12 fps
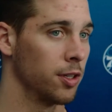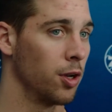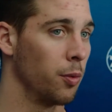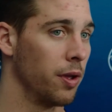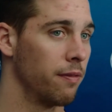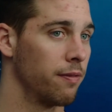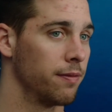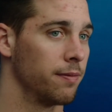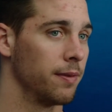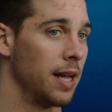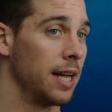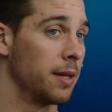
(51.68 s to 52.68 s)
We've
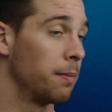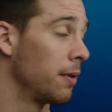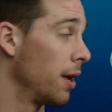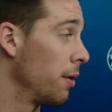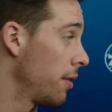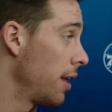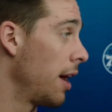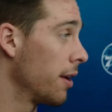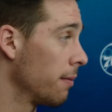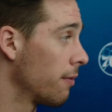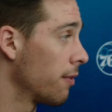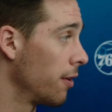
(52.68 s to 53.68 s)
had to play without
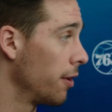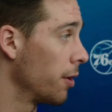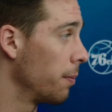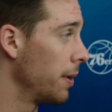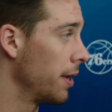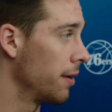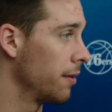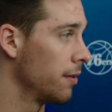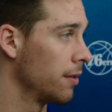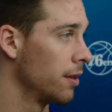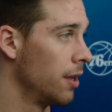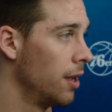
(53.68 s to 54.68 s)
him for a little bit,
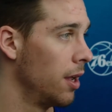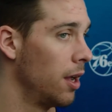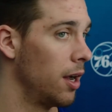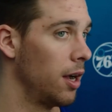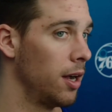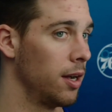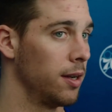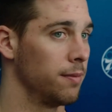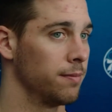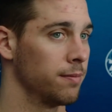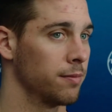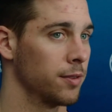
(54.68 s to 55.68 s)

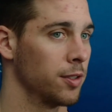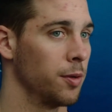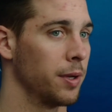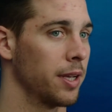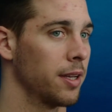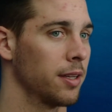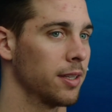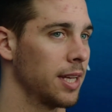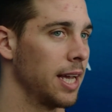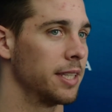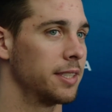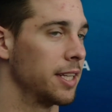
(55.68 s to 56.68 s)
and, we
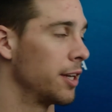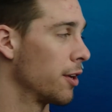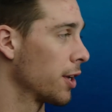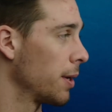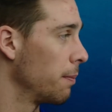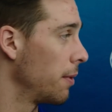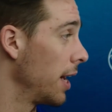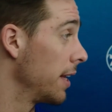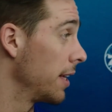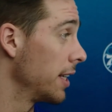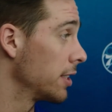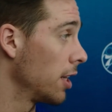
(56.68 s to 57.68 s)
can't sit here and complain
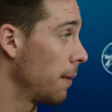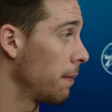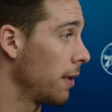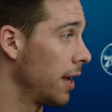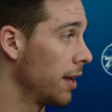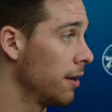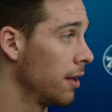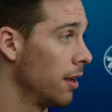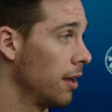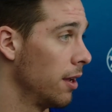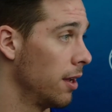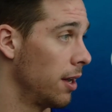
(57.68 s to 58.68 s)
that he's not playing,
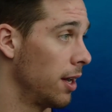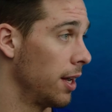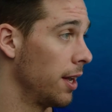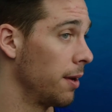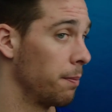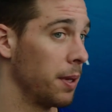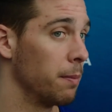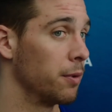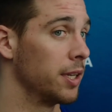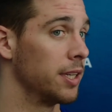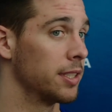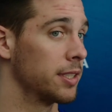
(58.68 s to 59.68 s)
and people
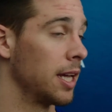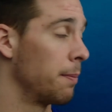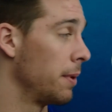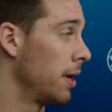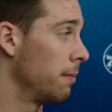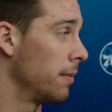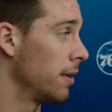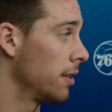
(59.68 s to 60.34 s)
need to step up.